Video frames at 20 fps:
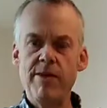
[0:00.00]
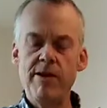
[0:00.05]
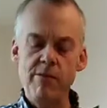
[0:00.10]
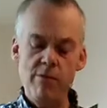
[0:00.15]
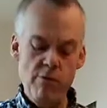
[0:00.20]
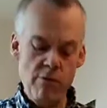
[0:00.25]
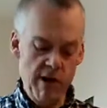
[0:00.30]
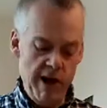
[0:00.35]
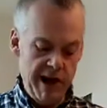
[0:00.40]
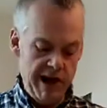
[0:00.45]

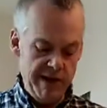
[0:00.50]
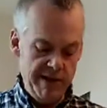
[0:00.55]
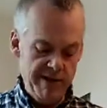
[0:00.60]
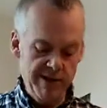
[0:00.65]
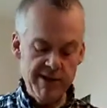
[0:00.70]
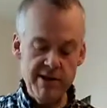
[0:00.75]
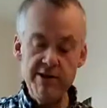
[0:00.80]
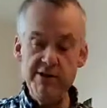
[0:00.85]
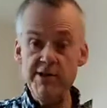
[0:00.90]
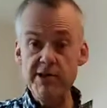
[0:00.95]
Right,
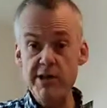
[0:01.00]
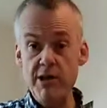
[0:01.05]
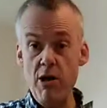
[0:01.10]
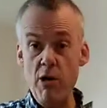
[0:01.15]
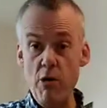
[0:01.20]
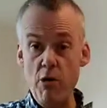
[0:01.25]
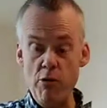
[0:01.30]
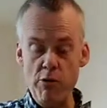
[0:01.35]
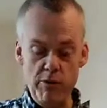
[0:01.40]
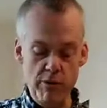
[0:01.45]

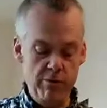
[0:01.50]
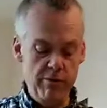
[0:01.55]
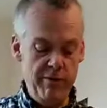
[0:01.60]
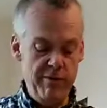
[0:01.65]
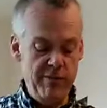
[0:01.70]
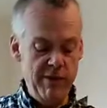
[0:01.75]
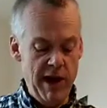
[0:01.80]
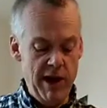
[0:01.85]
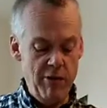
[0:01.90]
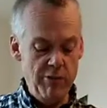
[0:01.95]
so we've
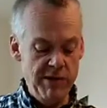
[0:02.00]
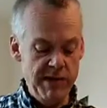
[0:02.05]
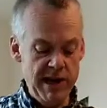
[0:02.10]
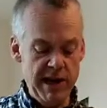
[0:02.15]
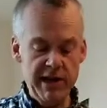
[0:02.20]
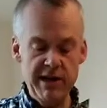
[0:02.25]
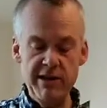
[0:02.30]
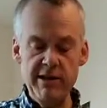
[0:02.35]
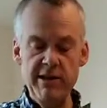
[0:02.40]
now taken